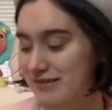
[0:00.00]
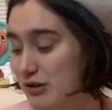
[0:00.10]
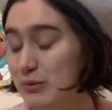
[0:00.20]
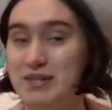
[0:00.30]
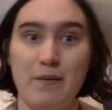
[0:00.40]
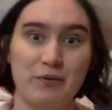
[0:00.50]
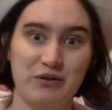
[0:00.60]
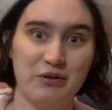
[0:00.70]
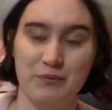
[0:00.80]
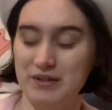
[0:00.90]
two separate
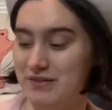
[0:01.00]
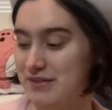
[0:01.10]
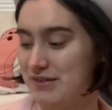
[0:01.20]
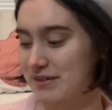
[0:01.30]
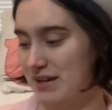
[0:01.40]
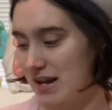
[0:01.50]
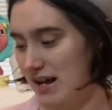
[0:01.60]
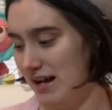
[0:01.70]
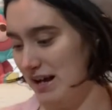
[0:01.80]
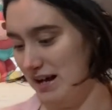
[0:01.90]
Goodwills.
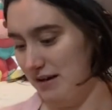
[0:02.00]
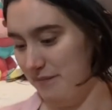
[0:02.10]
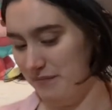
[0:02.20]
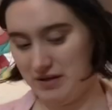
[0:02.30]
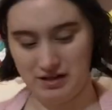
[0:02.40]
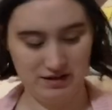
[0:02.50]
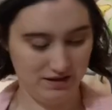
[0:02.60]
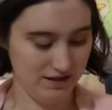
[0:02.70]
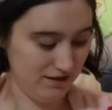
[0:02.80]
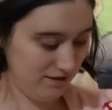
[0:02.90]

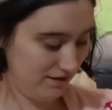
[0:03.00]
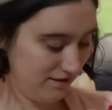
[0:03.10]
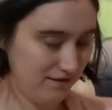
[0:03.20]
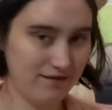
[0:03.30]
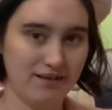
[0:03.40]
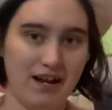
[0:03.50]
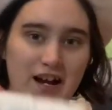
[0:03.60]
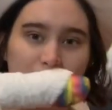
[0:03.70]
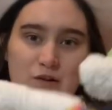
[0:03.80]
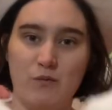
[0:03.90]
These I
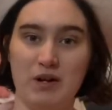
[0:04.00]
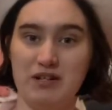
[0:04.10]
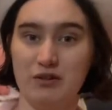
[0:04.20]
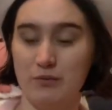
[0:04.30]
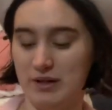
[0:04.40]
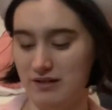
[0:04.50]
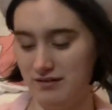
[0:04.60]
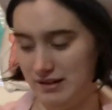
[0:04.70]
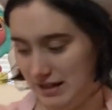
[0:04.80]
got at one Goodwill,